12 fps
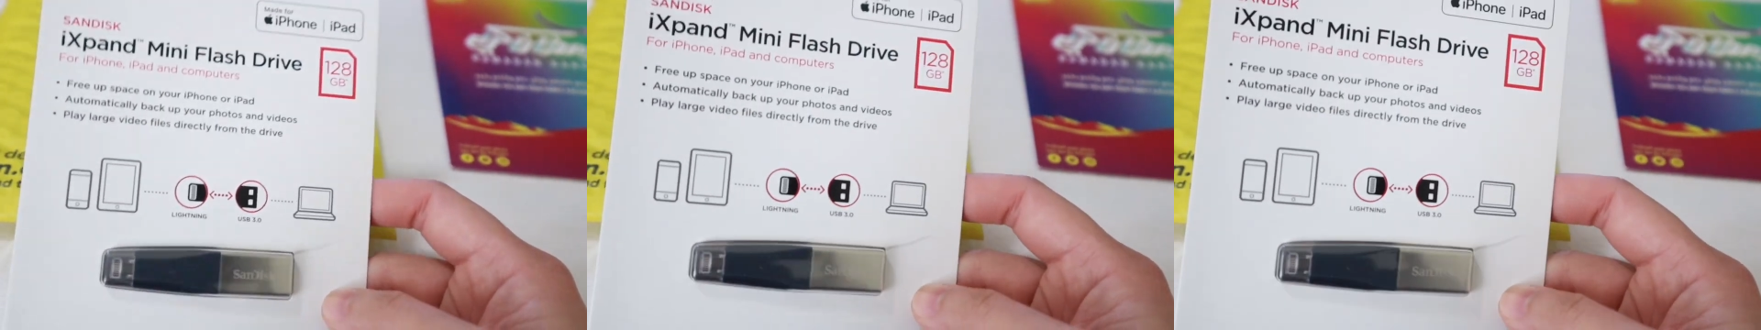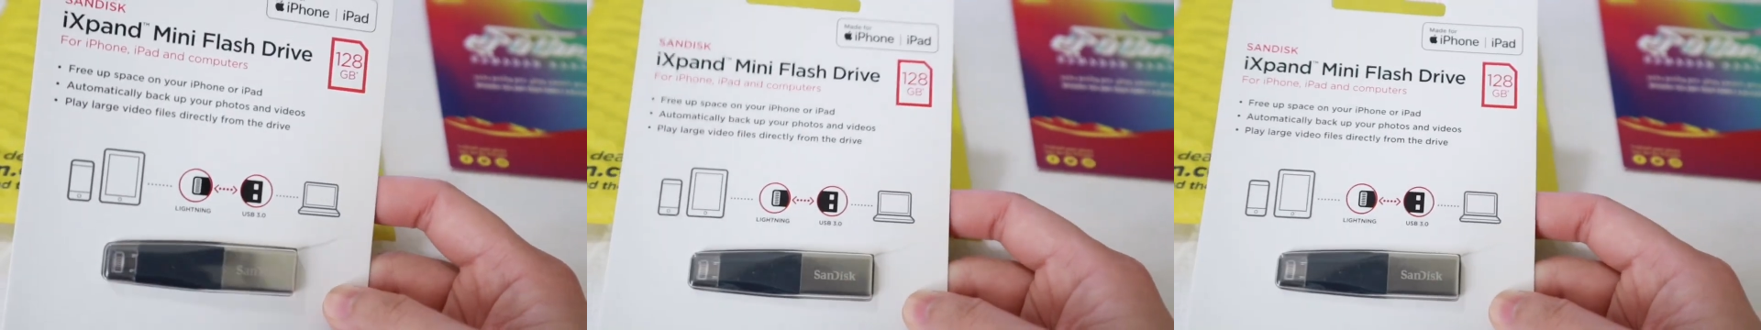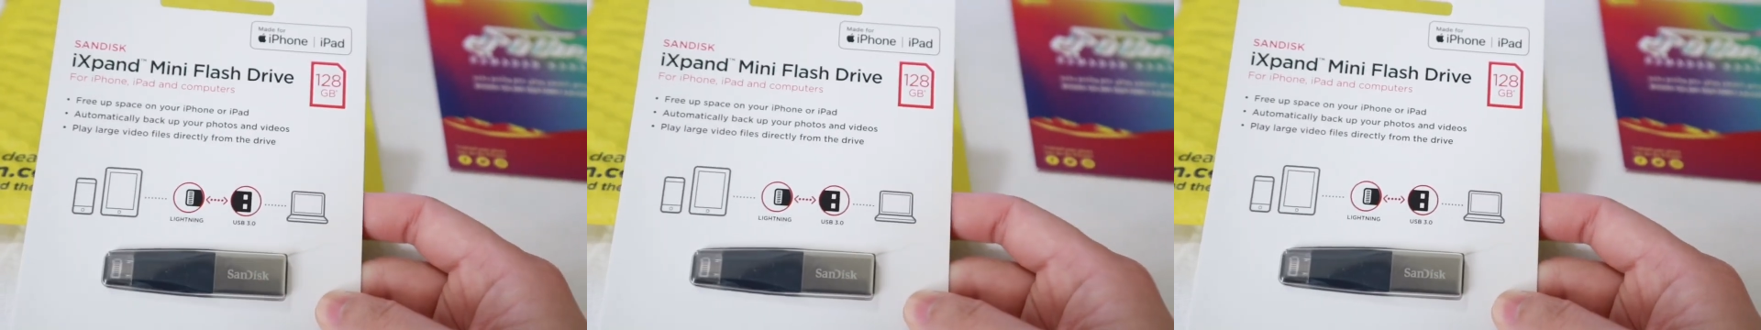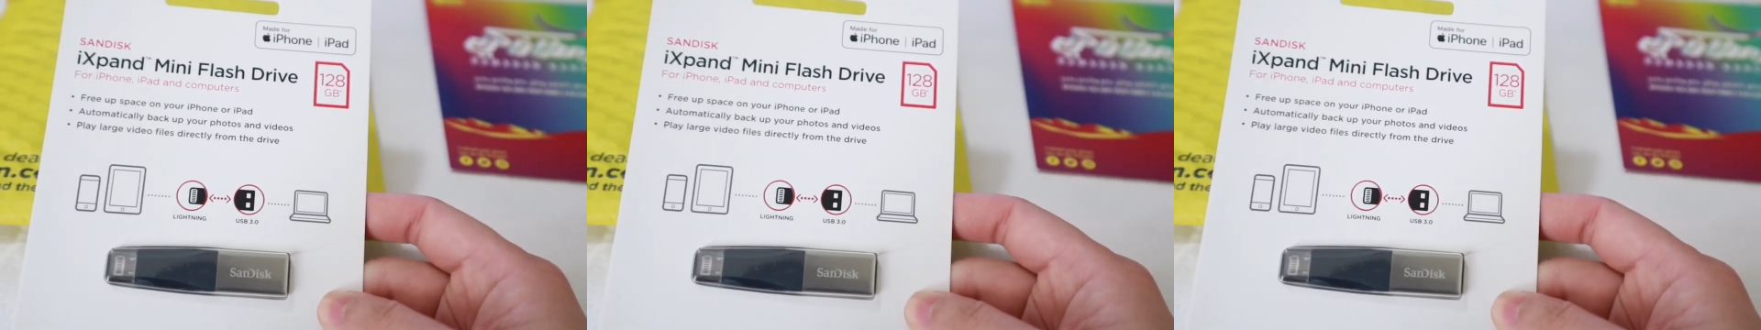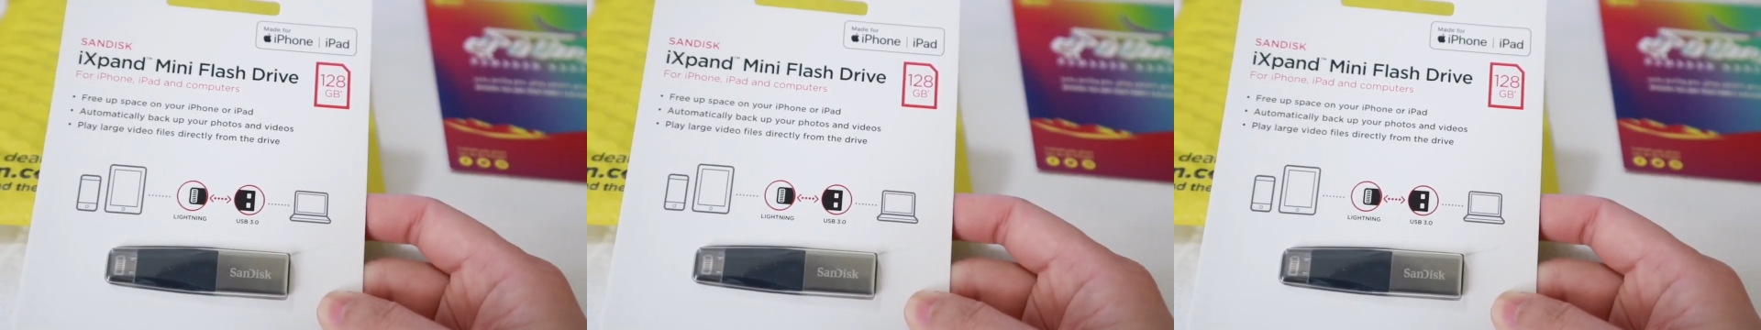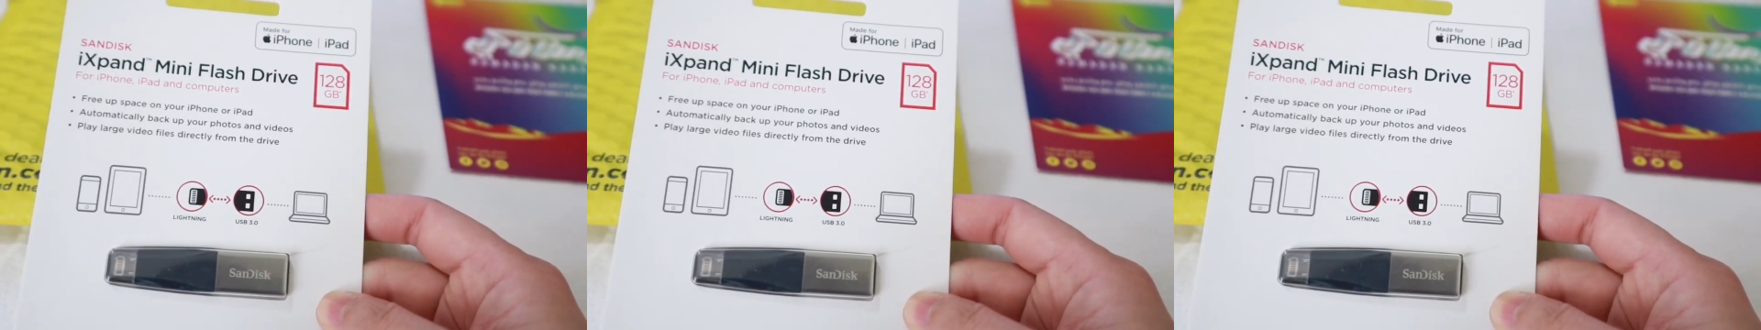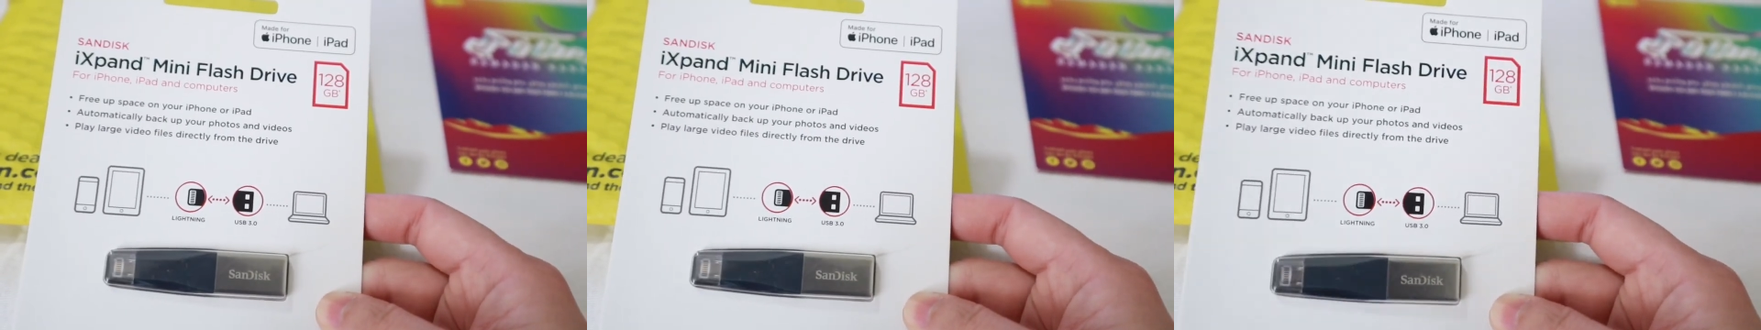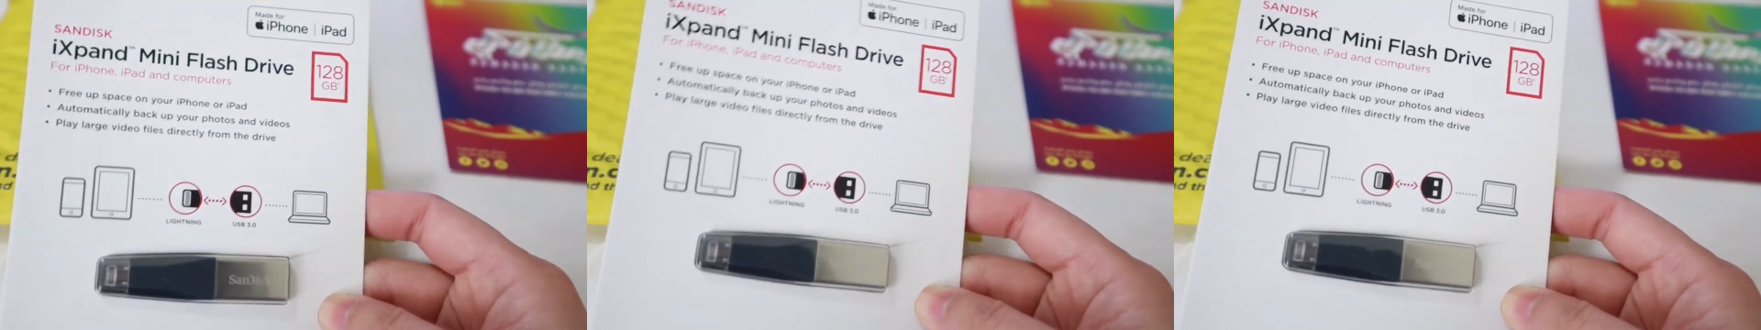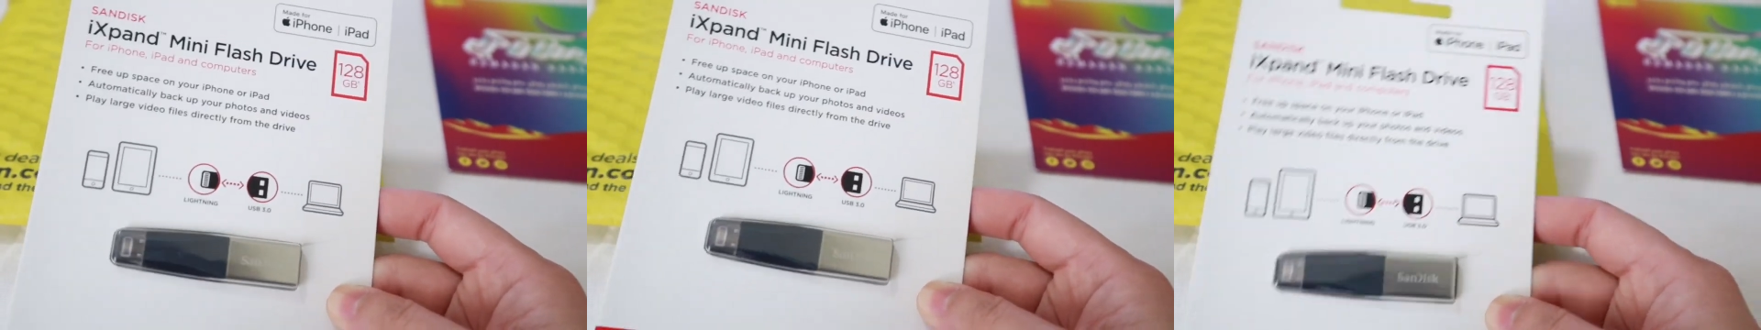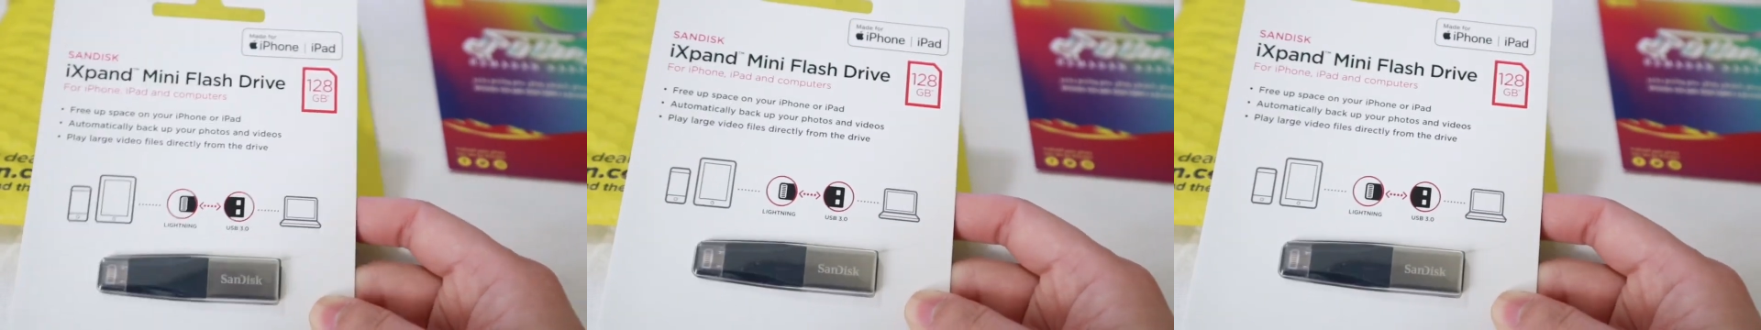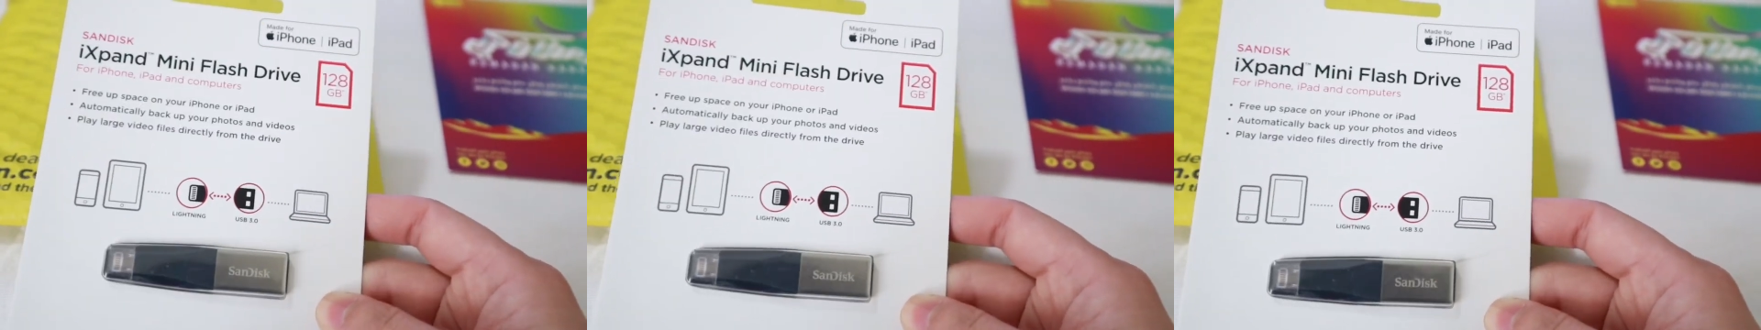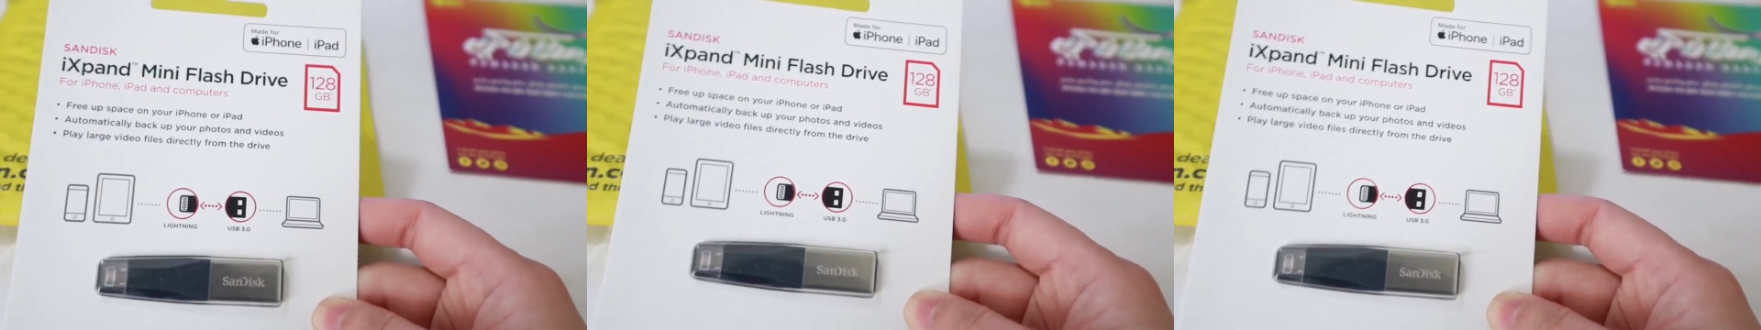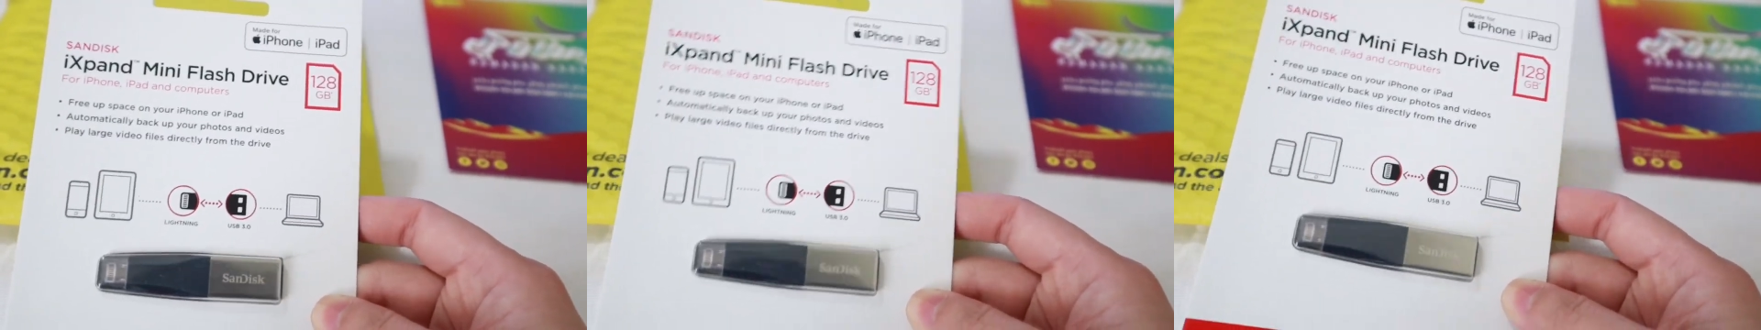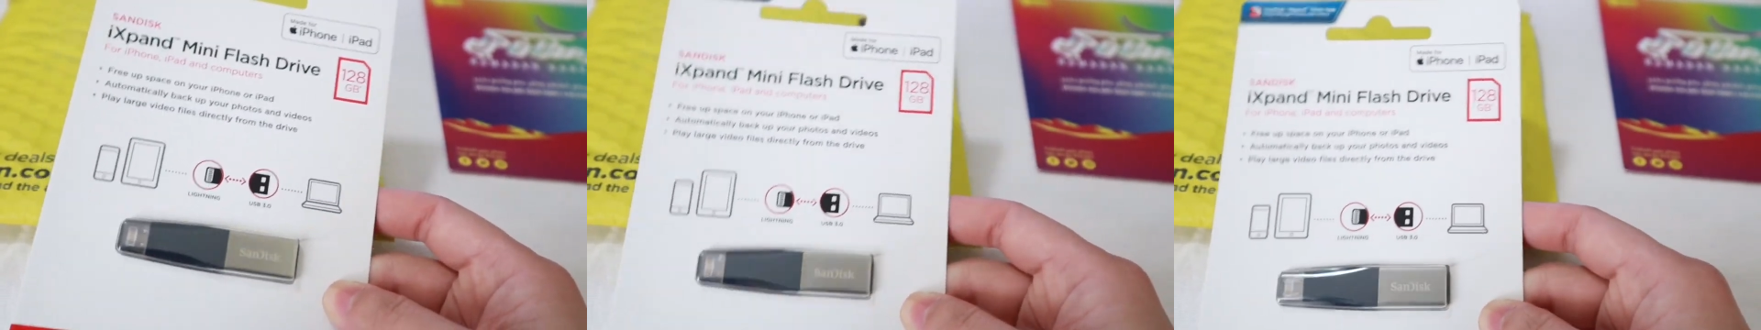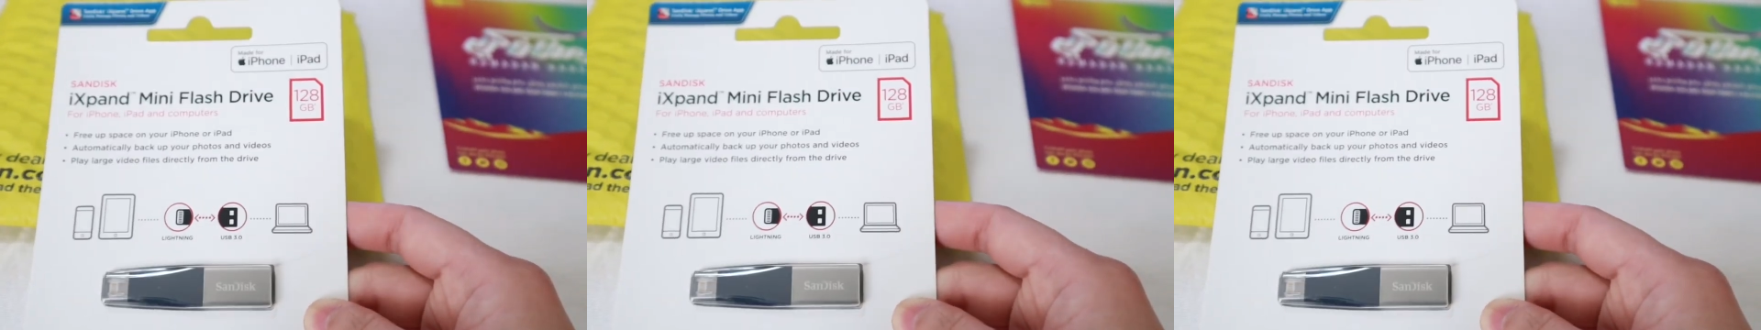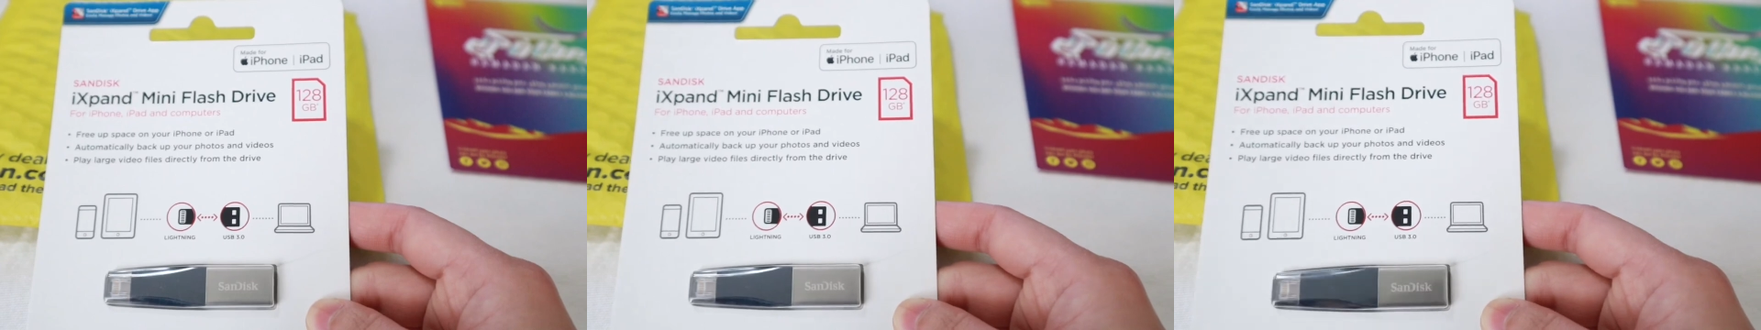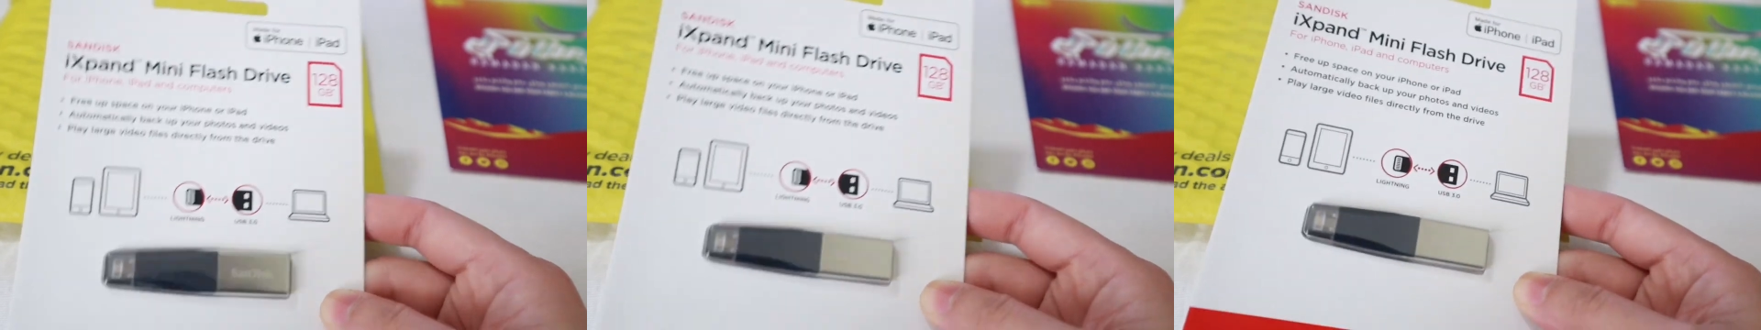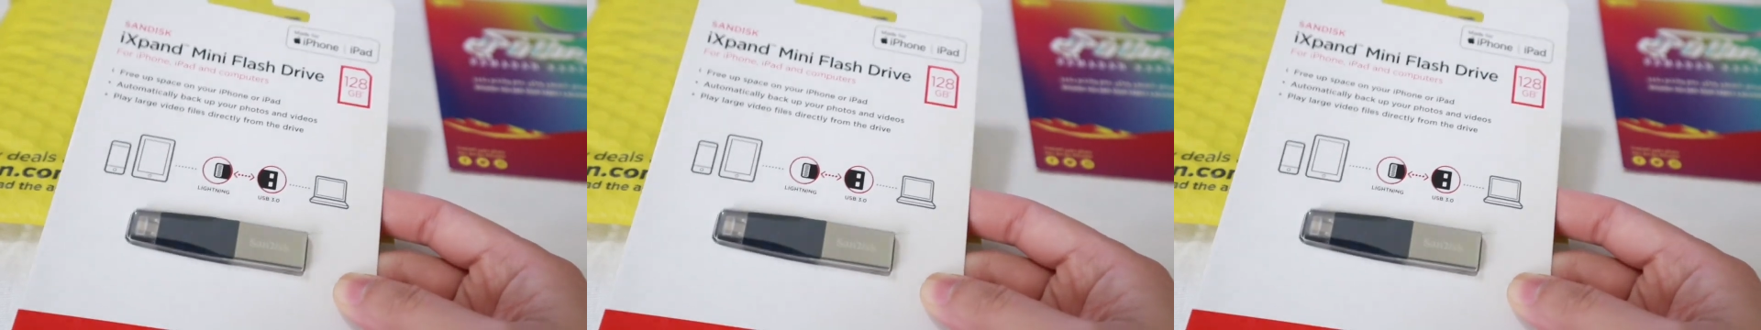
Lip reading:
(no speaker visible)